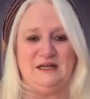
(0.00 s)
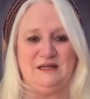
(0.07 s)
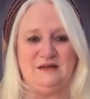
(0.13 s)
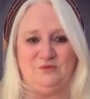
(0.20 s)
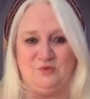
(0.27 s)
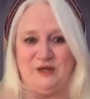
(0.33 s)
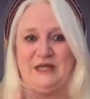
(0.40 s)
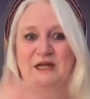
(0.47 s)

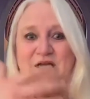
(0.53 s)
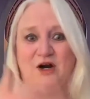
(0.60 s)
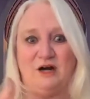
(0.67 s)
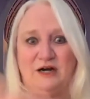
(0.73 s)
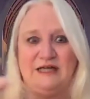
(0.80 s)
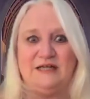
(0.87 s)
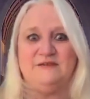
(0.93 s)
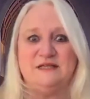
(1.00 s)
we are
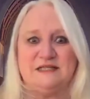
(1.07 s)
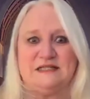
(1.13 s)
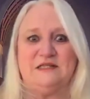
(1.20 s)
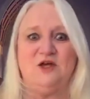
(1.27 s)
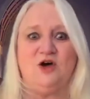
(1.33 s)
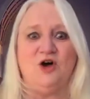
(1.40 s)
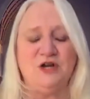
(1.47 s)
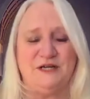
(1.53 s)
in this
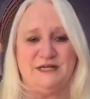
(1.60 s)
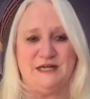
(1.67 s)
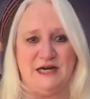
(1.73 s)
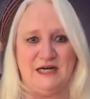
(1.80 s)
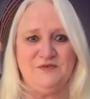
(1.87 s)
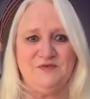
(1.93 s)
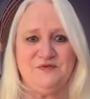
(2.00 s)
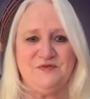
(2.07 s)
long enough,